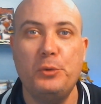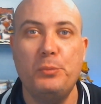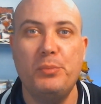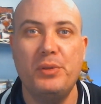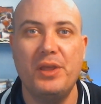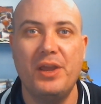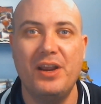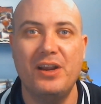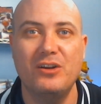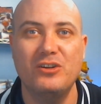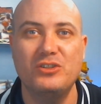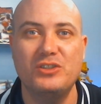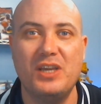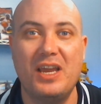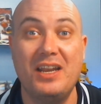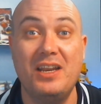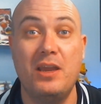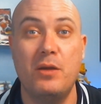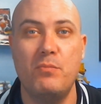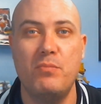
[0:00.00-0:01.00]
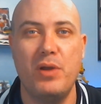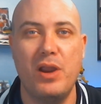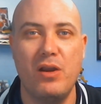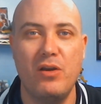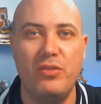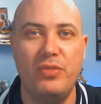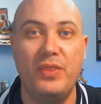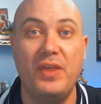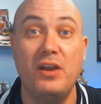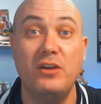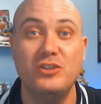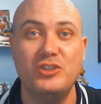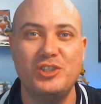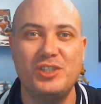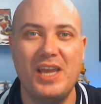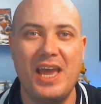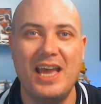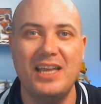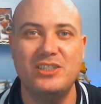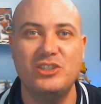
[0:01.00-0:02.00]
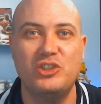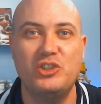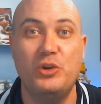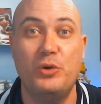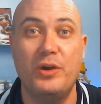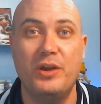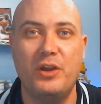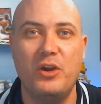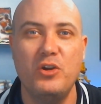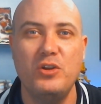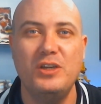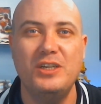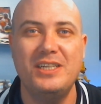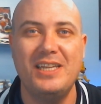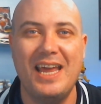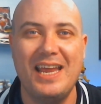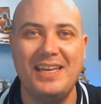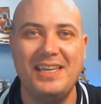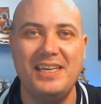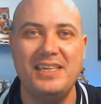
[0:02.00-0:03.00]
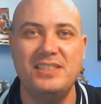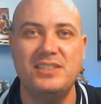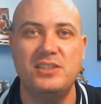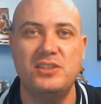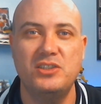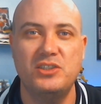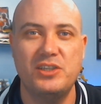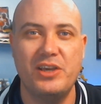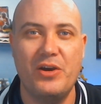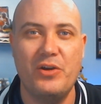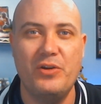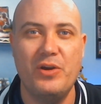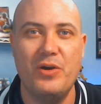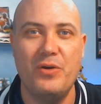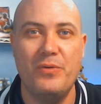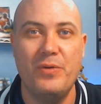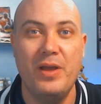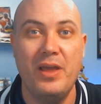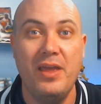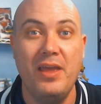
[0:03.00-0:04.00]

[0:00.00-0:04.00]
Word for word: players and compare their stats to Acuña, Tatis, and Soto.